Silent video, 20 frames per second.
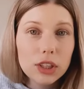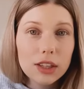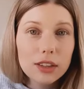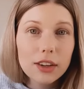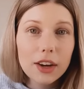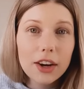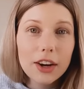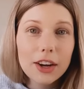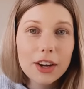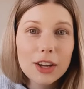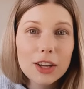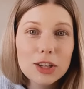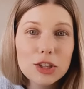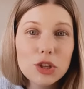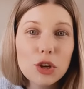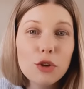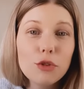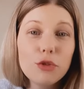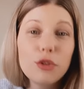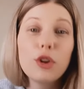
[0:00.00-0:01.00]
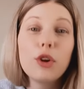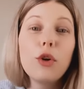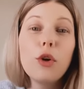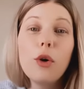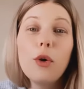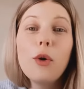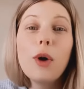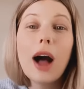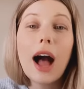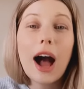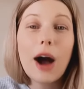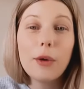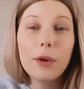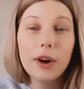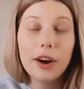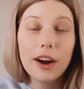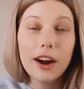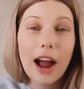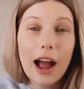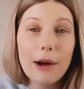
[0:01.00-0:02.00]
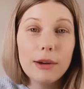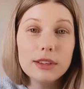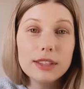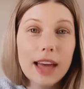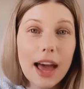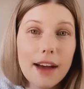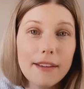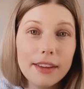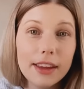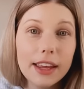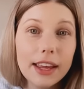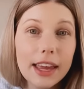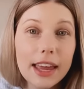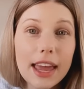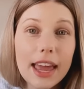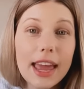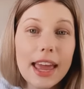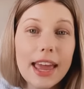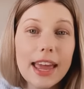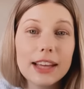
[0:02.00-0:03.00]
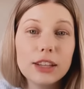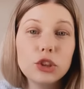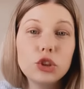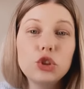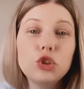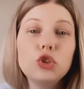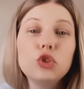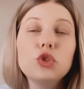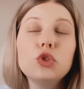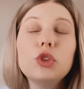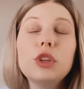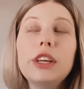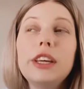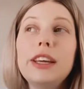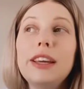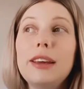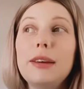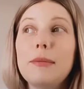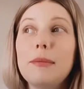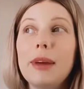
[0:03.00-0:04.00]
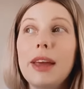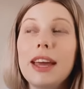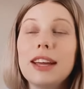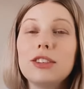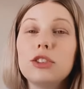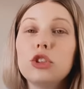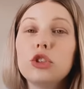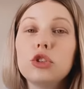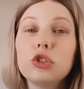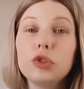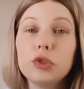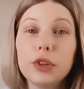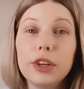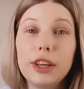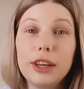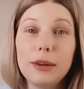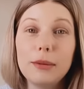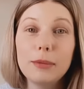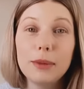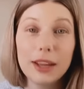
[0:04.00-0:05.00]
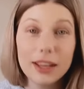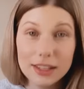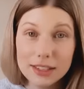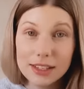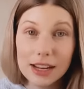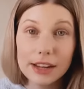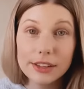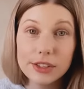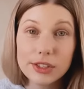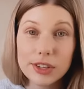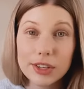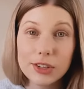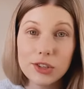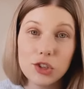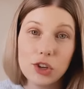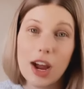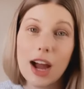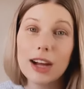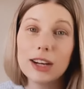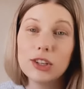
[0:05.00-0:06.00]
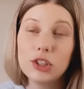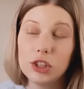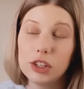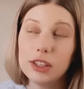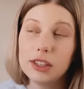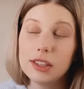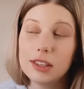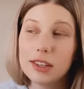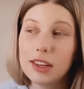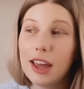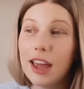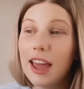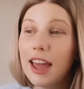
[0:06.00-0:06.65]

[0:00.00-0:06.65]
either. So for a whole hour, I was having extreme intense contractions